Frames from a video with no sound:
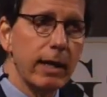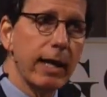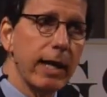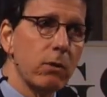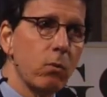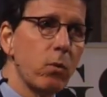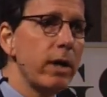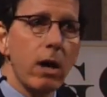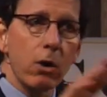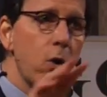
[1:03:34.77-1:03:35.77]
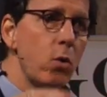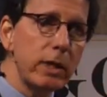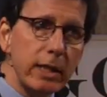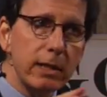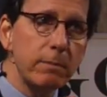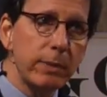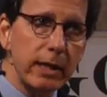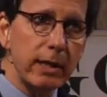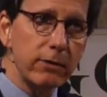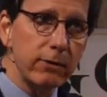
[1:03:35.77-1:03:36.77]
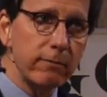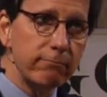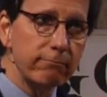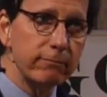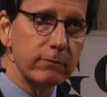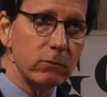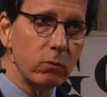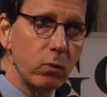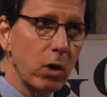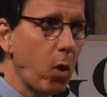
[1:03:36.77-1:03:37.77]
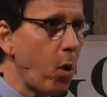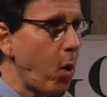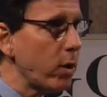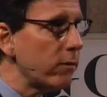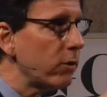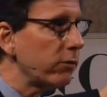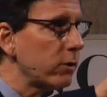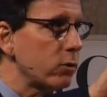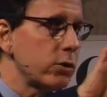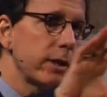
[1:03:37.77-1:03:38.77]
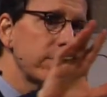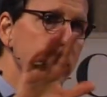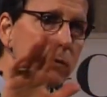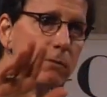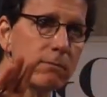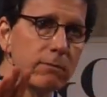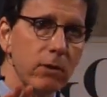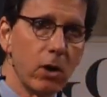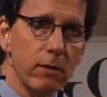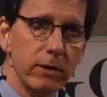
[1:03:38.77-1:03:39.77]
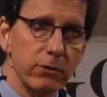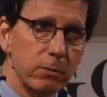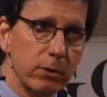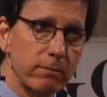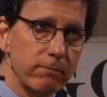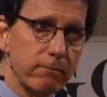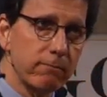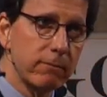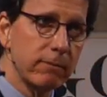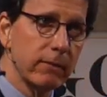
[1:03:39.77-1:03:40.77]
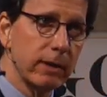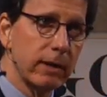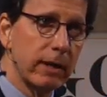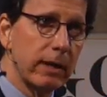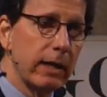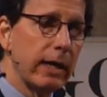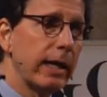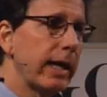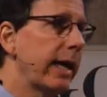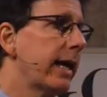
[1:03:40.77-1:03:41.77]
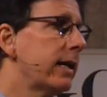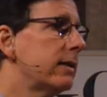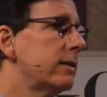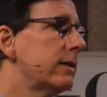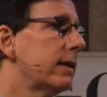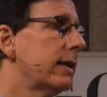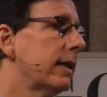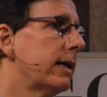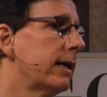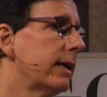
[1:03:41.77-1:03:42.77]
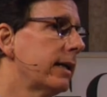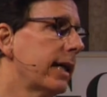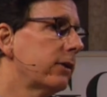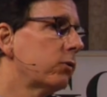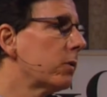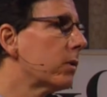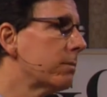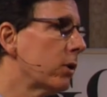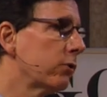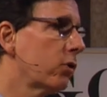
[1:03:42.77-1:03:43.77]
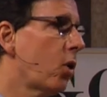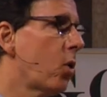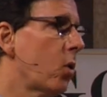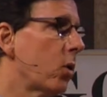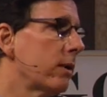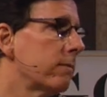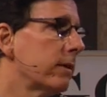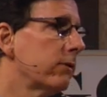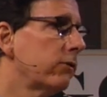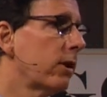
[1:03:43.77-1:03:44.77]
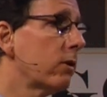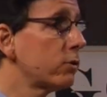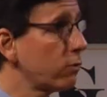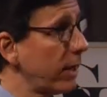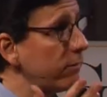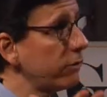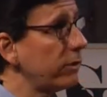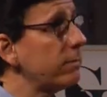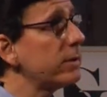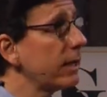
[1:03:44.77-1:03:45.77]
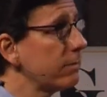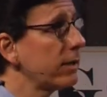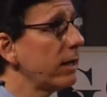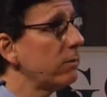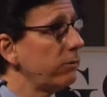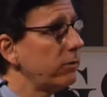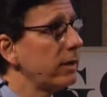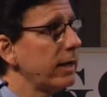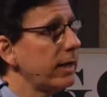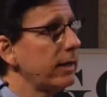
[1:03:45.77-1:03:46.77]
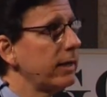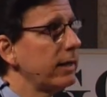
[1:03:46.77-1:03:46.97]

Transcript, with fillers: And we are only complete when all of those little chips are visible. And, uh, and that's when we're most whole. So travel sometimes helps in that.